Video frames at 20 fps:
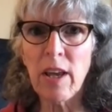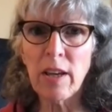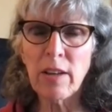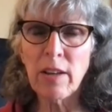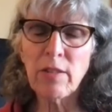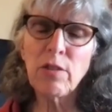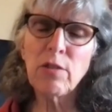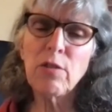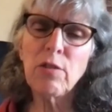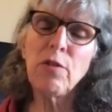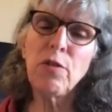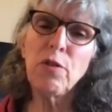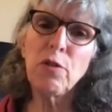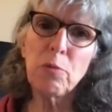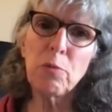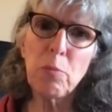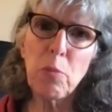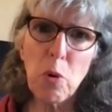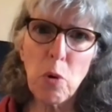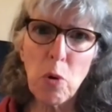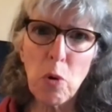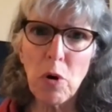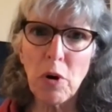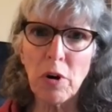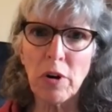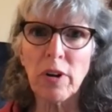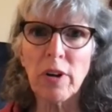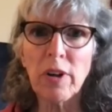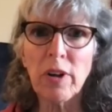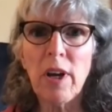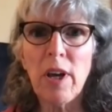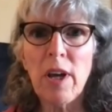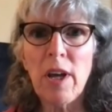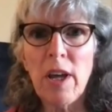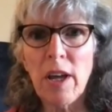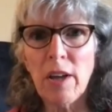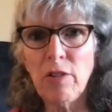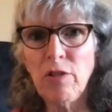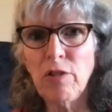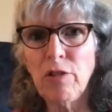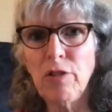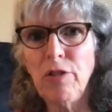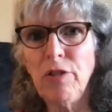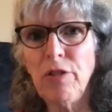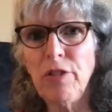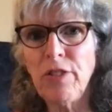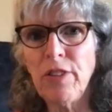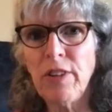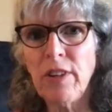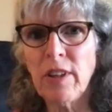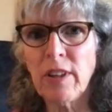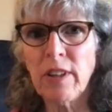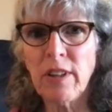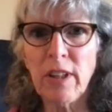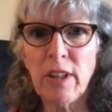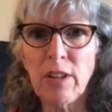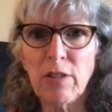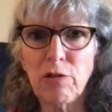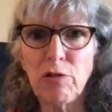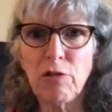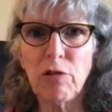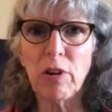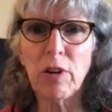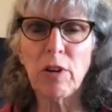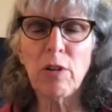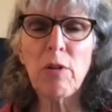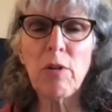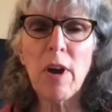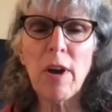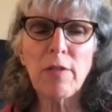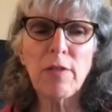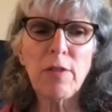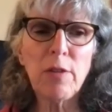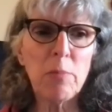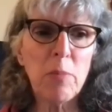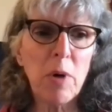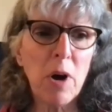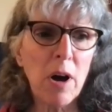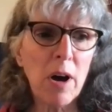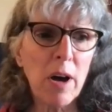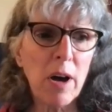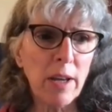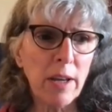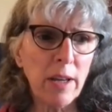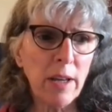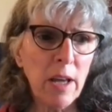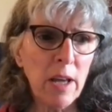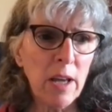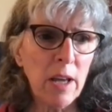And so if you're poor and you're using illegal drug, you have to buy